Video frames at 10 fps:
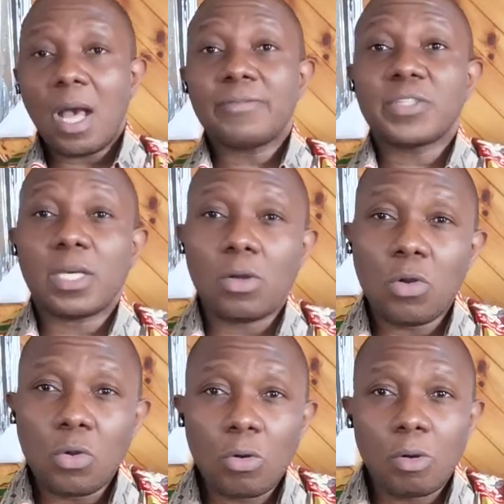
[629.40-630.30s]
After
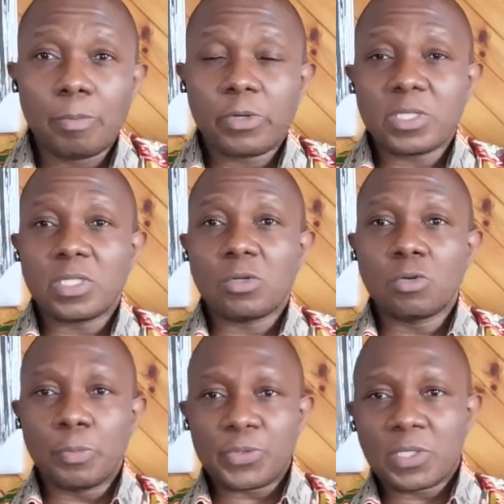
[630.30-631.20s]
all, oppressed
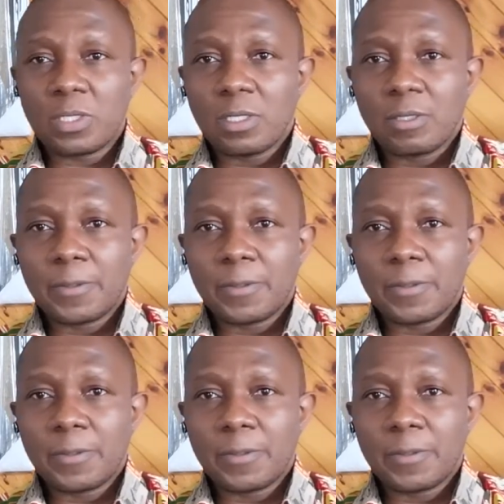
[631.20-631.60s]
groups